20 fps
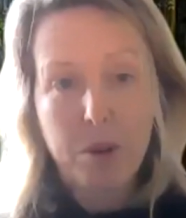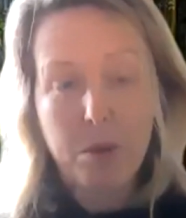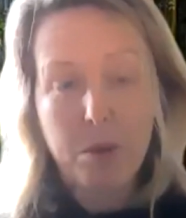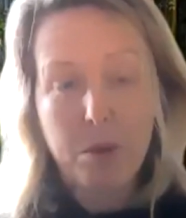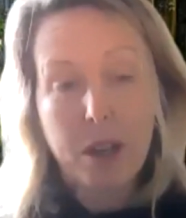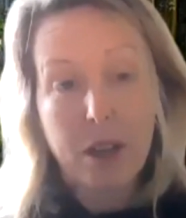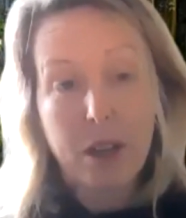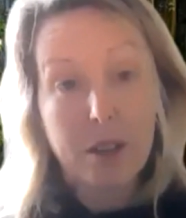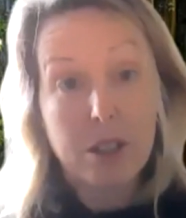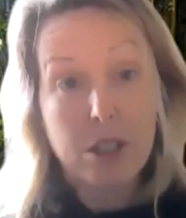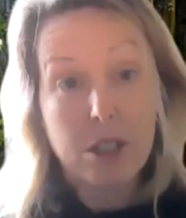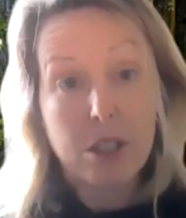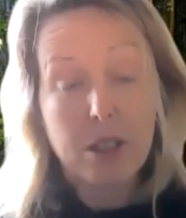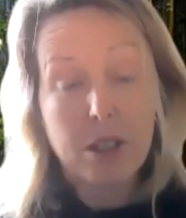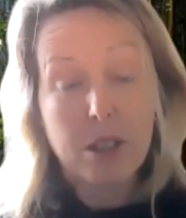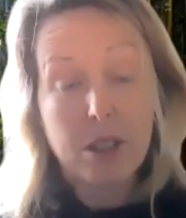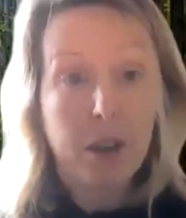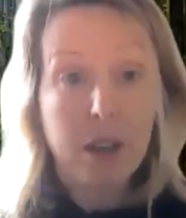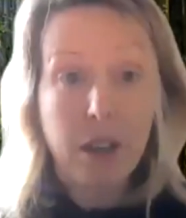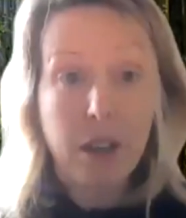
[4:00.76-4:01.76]
we're going
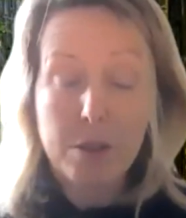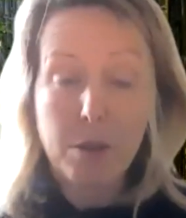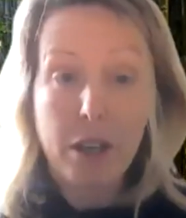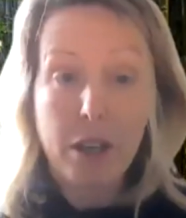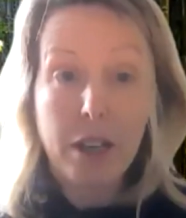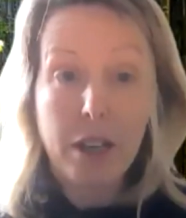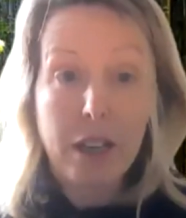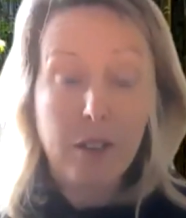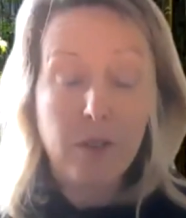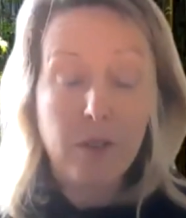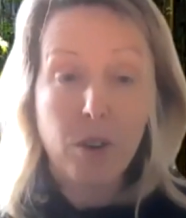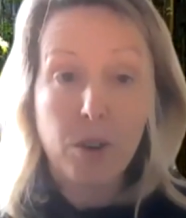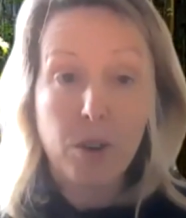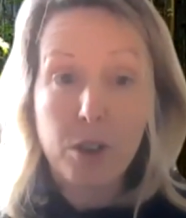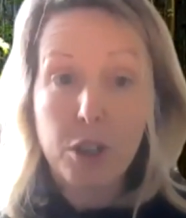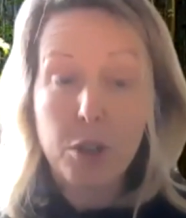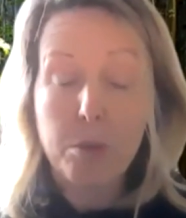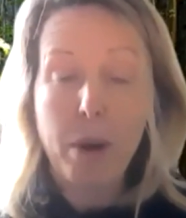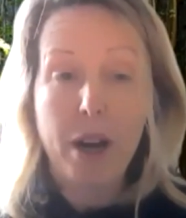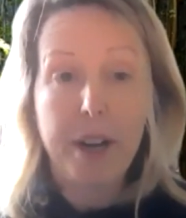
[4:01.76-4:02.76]
to leave
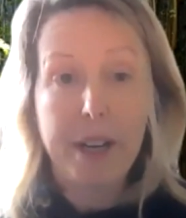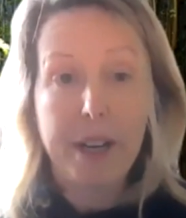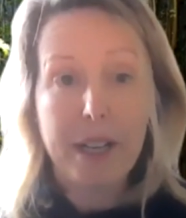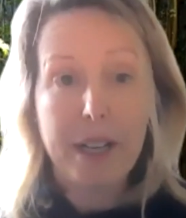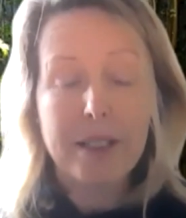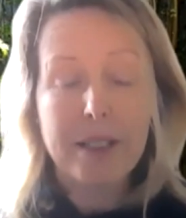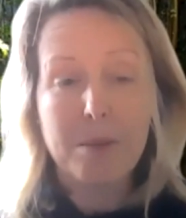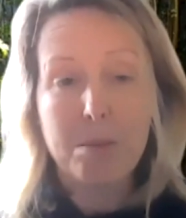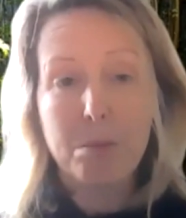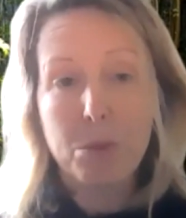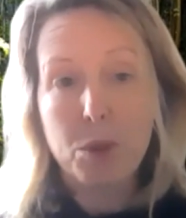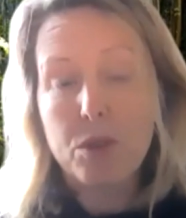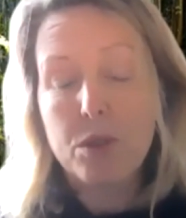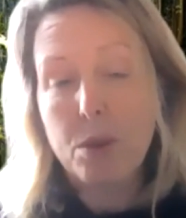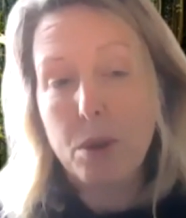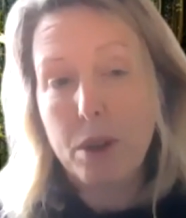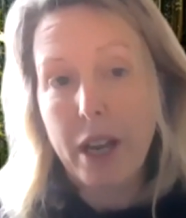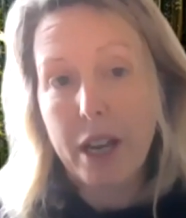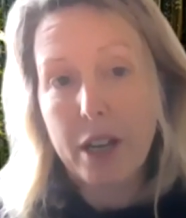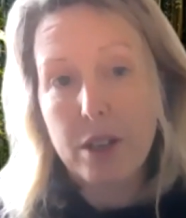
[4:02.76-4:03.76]
oil behind and move
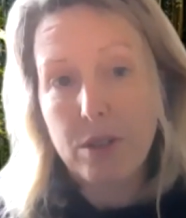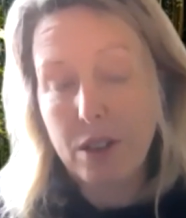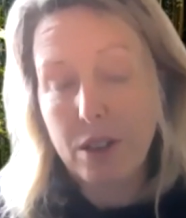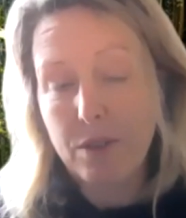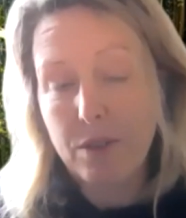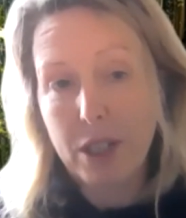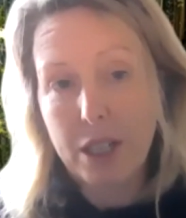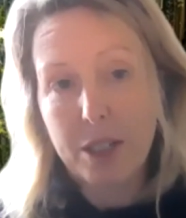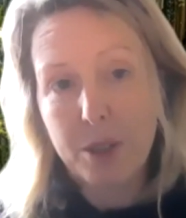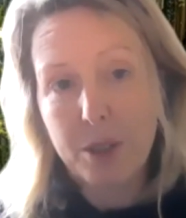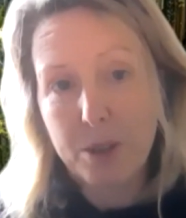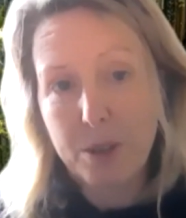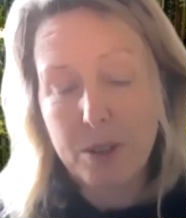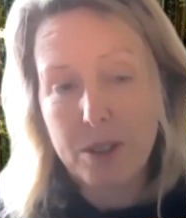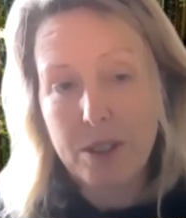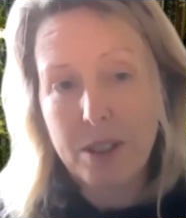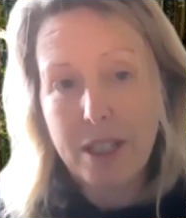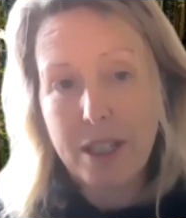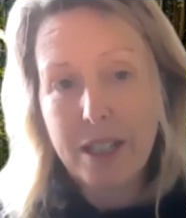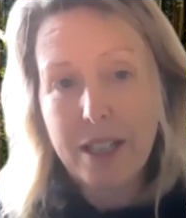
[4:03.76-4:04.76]
to electric vehicles.